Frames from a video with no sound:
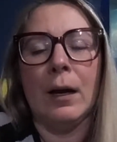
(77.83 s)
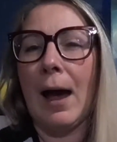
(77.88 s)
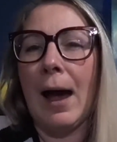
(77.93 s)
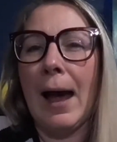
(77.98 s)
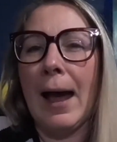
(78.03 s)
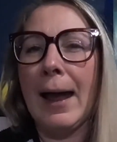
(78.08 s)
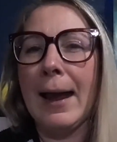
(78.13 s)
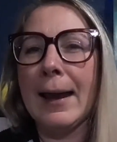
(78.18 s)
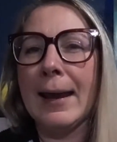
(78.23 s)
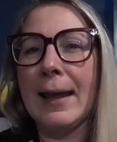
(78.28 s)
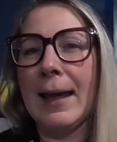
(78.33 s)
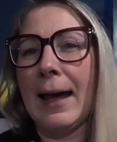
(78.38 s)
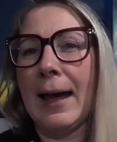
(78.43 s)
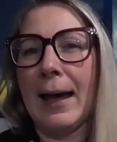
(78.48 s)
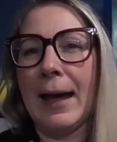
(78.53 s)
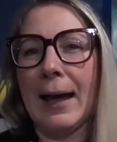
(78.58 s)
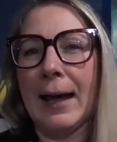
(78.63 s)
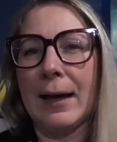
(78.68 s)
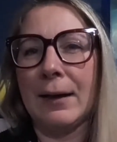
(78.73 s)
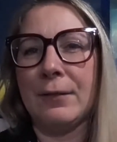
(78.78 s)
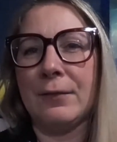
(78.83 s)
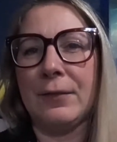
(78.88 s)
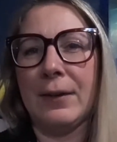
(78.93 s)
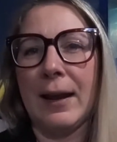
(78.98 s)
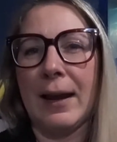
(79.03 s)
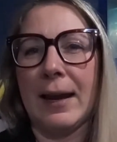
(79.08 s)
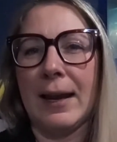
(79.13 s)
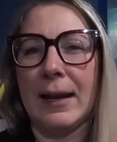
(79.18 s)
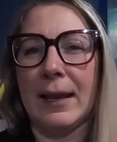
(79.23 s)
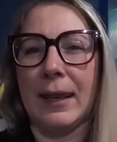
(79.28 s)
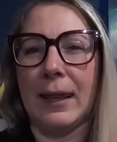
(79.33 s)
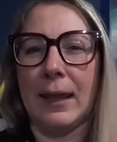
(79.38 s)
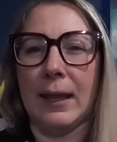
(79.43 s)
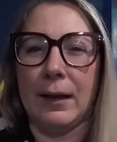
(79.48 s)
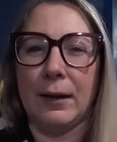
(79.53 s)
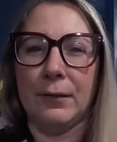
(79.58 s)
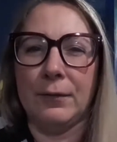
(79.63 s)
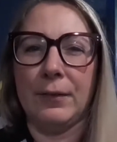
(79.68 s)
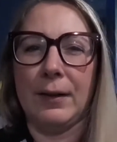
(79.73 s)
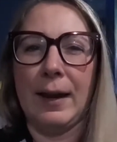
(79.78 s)
I have a
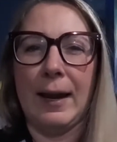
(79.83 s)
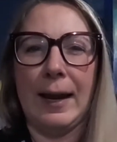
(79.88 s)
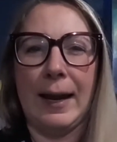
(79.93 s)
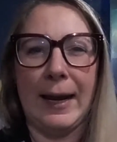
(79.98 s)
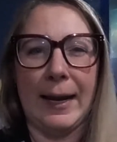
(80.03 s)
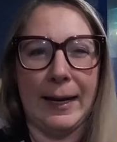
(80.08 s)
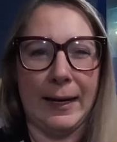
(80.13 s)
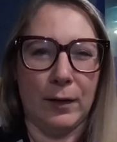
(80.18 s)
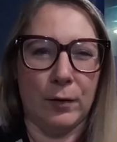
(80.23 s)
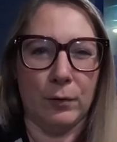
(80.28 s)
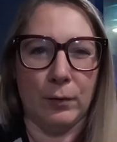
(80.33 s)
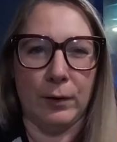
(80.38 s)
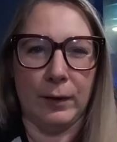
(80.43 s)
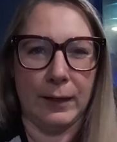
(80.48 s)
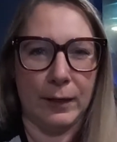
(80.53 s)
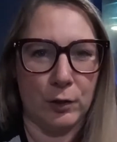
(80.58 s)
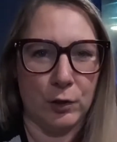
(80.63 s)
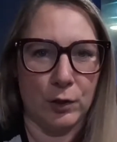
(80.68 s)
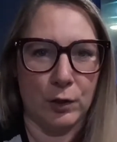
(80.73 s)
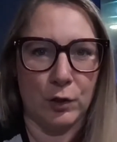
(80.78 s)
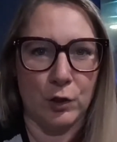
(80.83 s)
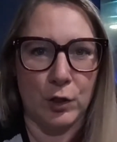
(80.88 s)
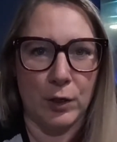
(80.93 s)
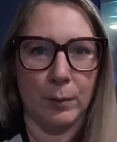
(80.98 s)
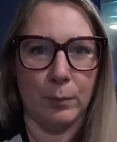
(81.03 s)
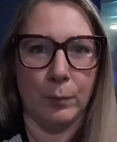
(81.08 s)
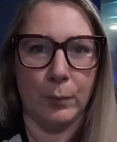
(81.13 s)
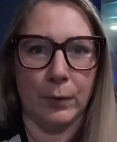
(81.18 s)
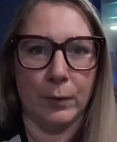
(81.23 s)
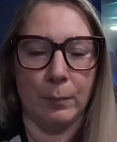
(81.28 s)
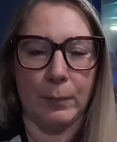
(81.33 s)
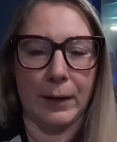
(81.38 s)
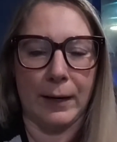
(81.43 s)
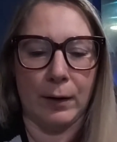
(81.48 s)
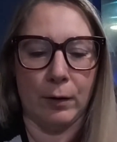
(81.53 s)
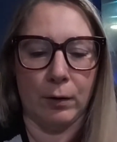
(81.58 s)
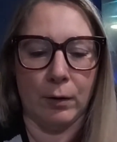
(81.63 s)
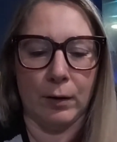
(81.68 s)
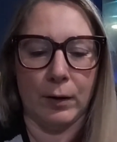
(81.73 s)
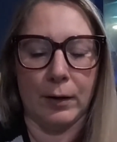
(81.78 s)
love-hate relationship with my
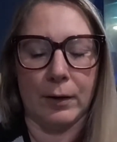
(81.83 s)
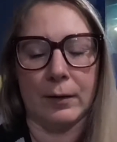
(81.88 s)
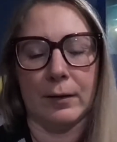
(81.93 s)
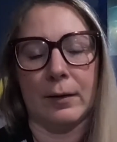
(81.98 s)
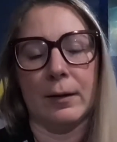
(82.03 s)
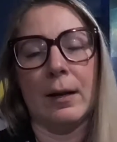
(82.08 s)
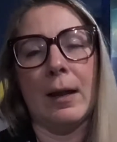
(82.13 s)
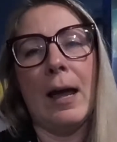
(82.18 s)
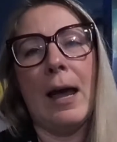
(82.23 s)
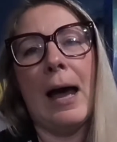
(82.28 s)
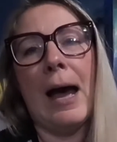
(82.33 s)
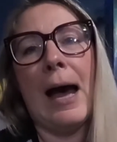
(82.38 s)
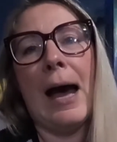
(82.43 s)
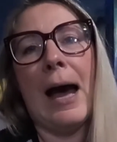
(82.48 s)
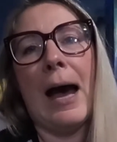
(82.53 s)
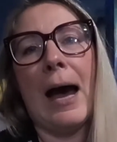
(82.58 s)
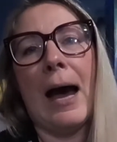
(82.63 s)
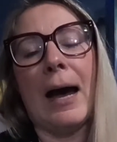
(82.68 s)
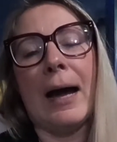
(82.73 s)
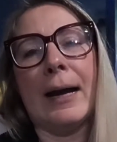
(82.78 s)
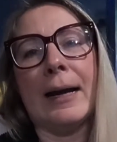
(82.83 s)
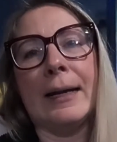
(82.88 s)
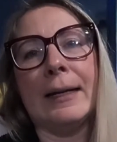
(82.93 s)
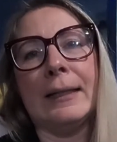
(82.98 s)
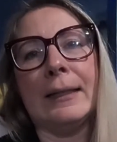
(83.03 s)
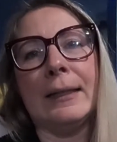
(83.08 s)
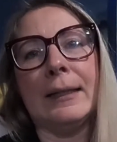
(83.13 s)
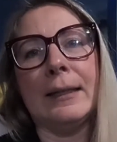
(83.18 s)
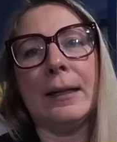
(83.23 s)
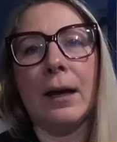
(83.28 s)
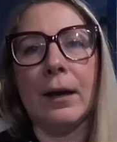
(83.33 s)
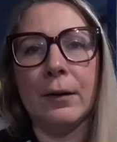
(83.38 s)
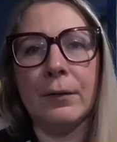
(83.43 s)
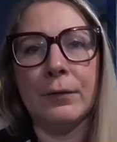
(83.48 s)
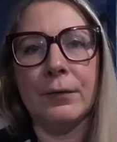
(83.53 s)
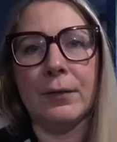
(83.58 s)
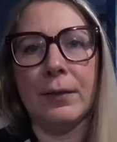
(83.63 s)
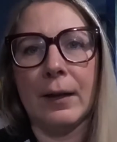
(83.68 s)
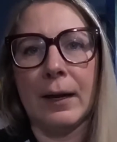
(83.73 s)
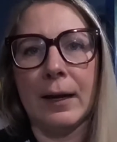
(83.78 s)
AeroGarden. I
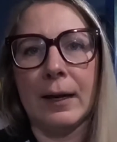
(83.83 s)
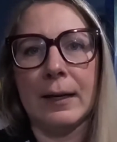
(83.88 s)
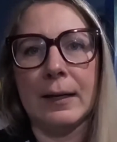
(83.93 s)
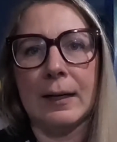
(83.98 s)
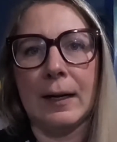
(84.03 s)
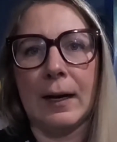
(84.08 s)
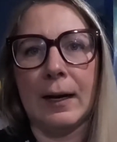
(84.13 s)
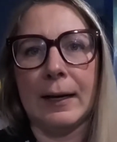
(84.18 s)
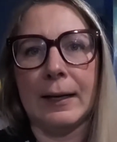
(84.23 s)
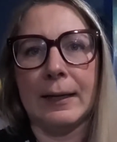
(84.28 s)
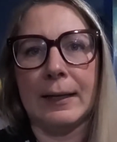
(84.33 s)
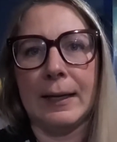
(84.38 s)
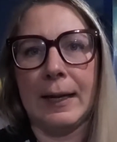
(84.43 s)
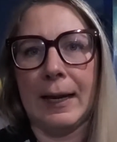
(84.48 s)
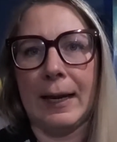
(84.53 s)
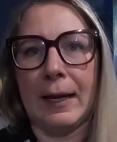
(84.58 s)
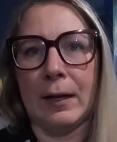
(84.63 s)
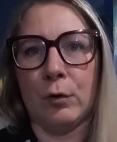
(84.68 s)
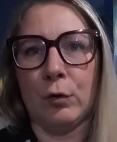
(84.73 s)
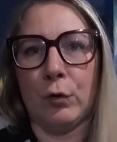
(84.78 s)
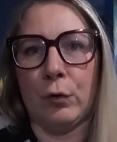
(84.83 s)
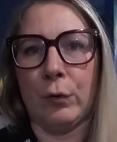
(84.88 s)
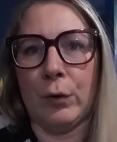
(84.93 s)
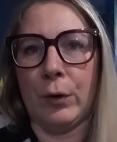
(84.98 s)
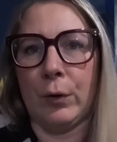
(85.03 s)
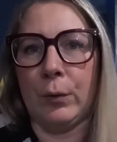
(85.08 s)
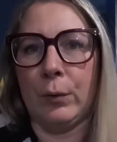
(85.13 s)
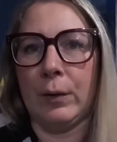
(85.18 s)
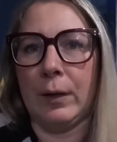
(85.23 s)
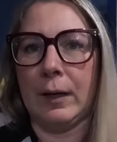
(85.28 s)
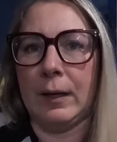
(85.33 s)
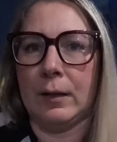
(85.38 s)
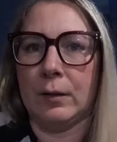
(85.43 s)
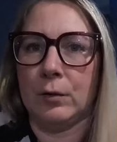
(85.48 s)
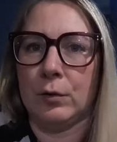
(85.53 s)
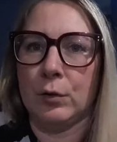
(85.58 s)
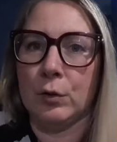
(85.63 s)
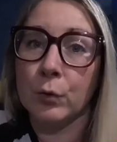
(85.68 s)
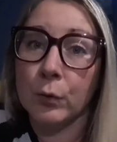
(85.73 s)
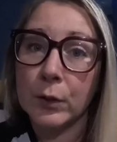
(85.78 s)
love that I can grow
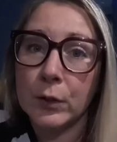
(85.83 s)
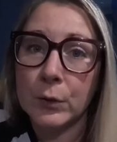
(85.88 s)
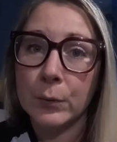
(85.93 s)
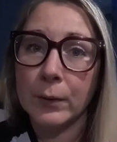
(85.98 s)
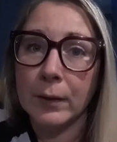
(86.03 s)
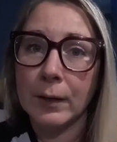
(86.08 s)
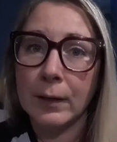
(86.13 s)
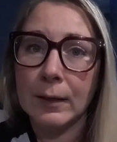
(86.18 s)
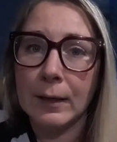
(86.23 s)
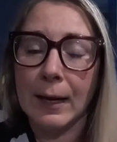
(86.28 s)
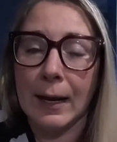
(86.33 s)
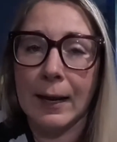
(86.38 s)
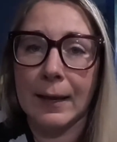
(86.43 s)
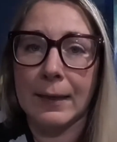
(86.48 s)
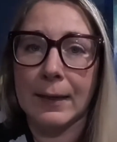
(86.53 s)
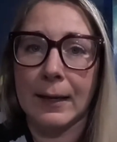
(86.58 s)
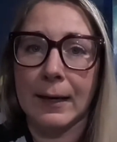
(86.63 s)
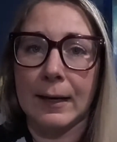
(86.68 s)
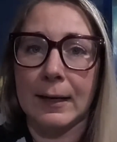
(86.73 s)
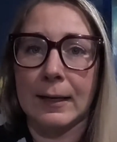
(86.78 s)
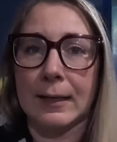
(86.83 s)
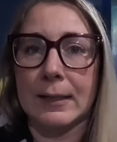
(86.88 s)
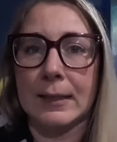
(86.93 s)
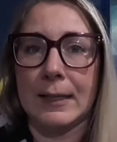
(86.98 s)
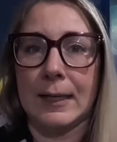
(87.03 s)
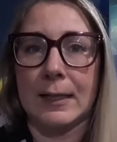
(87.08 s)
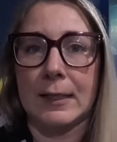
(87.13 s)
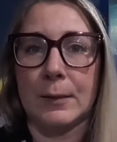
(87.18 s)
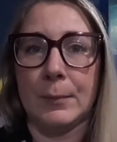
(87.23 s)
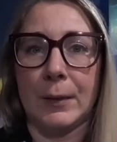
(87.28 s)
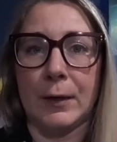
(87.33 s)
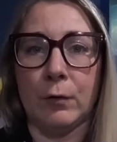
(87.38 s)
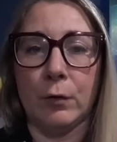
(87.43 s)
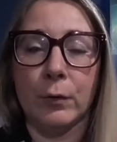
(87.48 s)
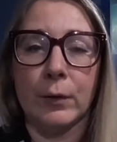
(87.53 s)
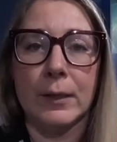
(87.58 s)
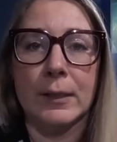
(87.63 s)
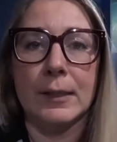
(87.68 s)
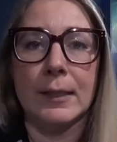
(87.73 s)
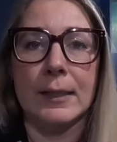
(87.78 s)
indoors with it and that it extends my
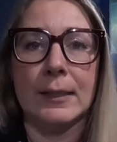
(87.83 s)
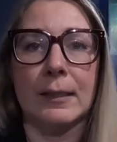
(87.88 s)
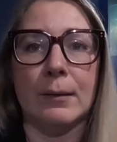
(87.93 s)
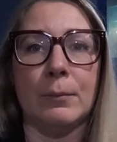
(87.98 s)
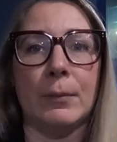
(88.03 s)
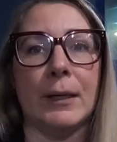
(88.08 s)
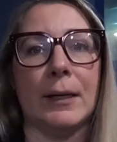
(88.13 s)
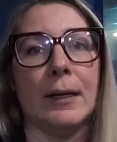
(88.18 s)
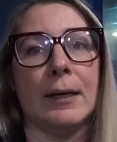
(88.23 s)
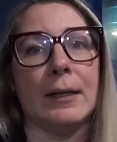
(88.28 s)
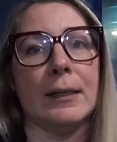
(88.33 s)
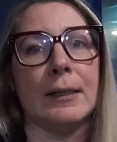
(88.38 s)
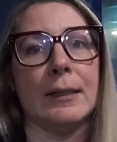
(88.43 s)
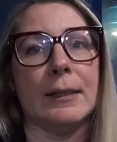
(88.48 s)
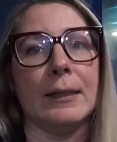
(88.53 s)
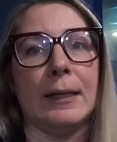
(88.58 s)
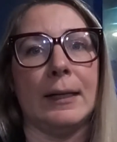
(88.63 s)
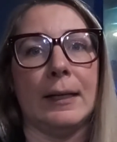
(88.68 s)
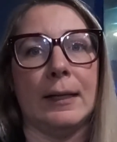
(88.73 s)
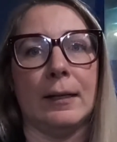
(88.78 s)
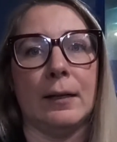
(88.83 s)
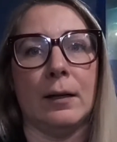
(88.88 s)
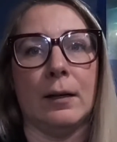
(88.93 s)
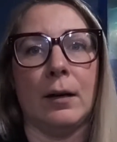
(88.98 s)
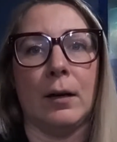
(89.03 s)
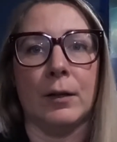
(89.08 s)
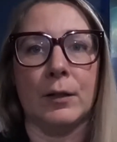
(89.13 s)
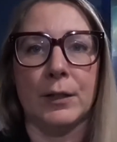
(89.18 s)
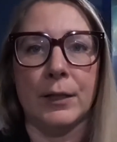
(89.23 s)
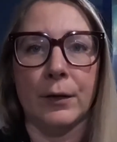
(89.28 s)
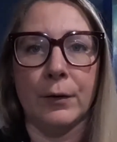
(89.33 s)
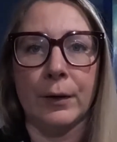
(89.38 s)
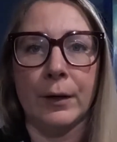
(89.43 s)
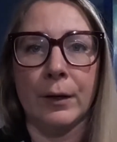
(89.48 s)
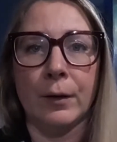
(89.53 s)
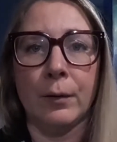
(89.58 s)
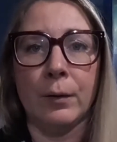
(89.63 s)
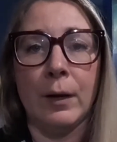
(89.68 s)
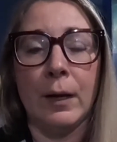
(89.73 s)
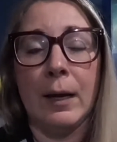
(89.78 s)
growing season because in
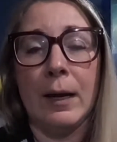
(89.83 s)
Ontario,